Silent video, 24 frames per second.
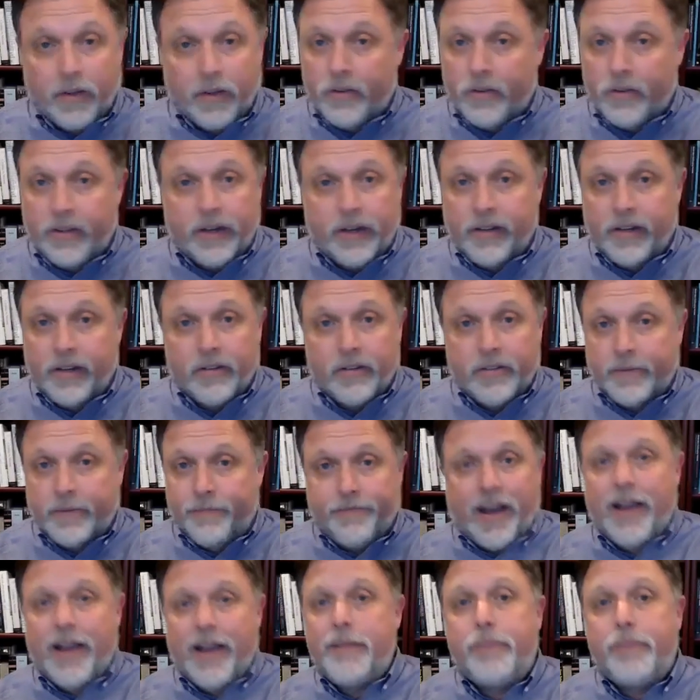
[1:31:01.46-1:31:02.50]
There's some
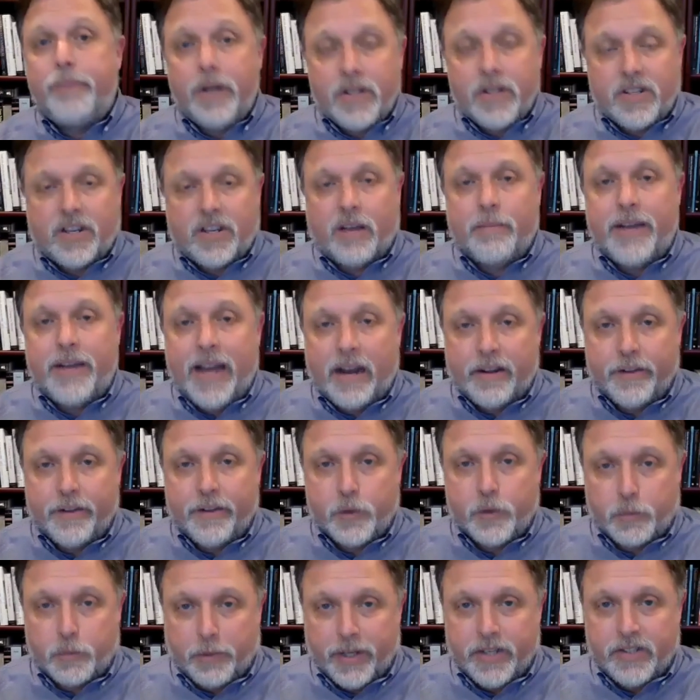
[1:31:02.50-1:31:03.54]
fine books coming out of
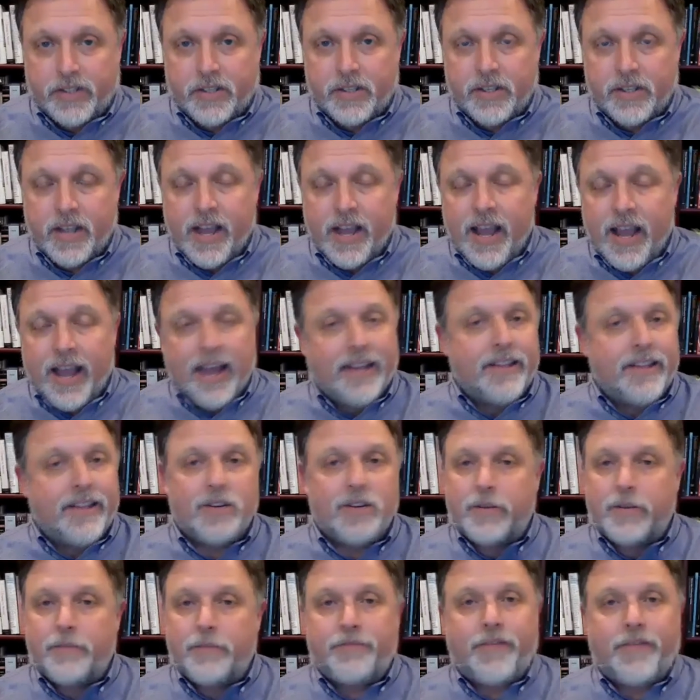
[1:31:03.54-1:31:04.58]
those places. And
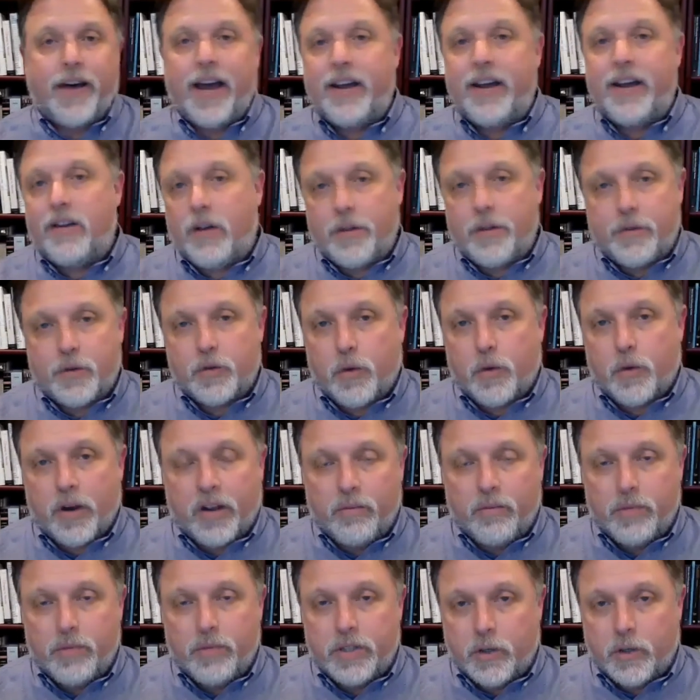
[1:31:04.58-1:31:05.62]
there's some fine authors
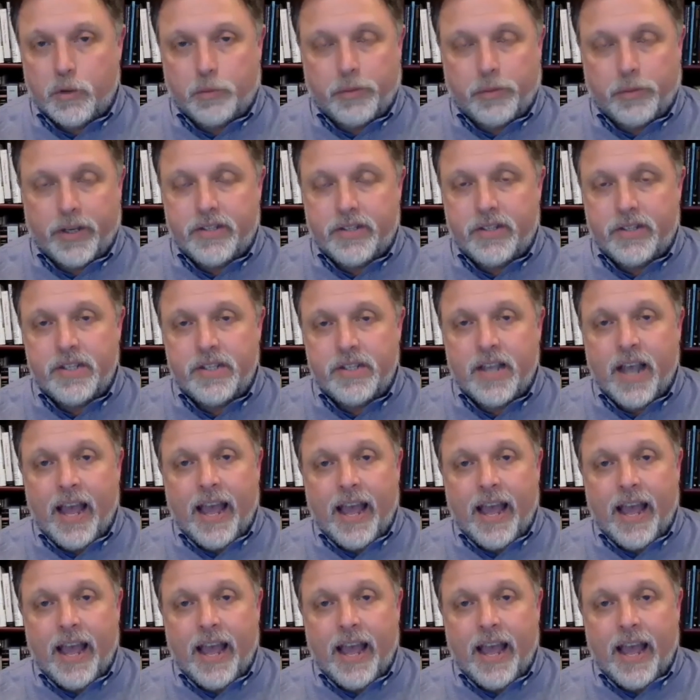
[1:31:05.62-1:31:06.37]
working with those places.